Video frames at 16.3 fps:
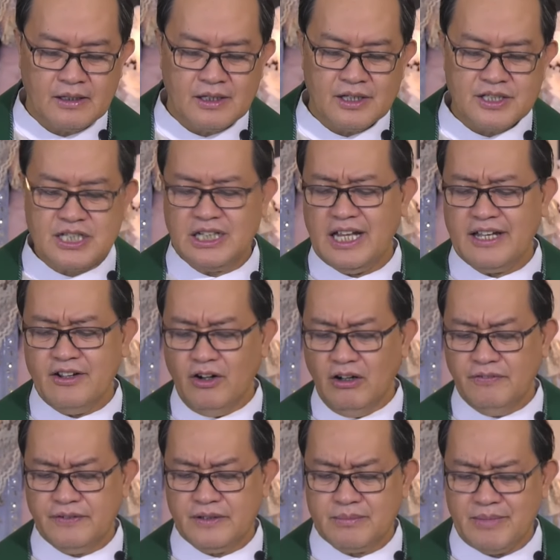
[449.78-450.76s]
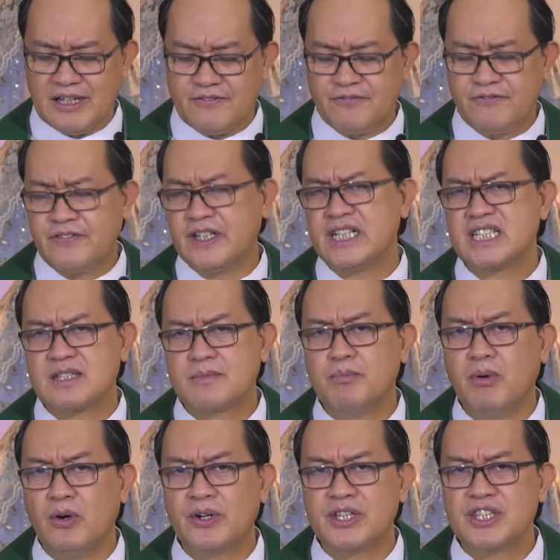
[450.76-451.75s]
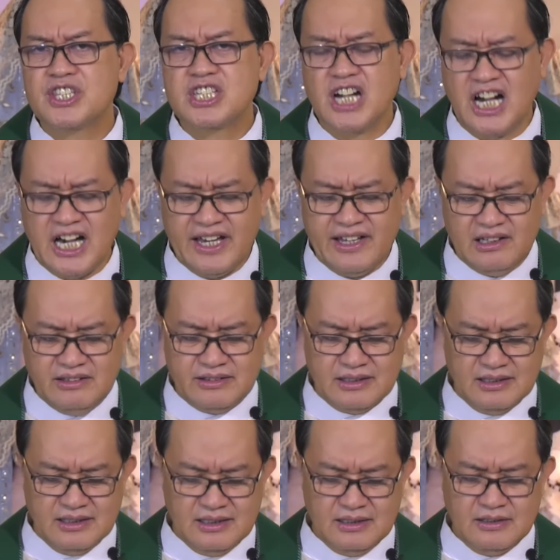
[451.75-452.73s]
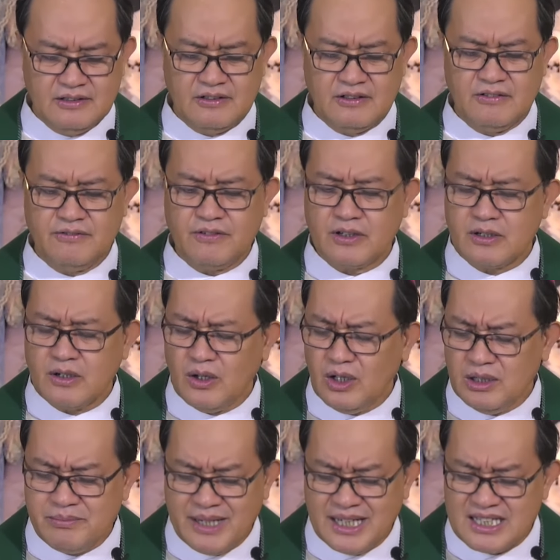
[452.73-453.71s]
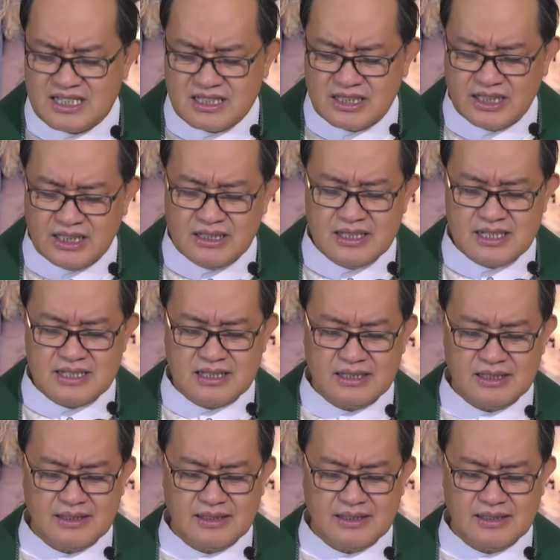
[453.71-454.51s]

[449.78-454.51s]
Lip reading: Shall I offer my firstborn child for all my sins?